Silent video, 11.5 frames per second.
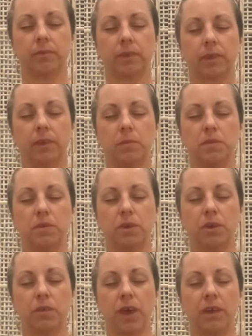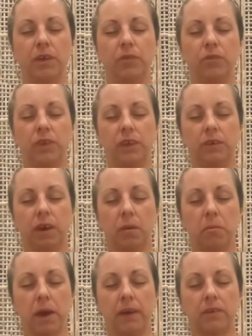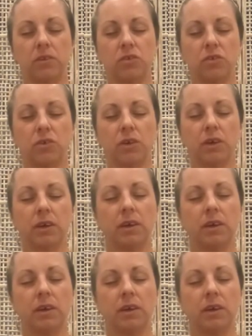And observe how you feel. Come back to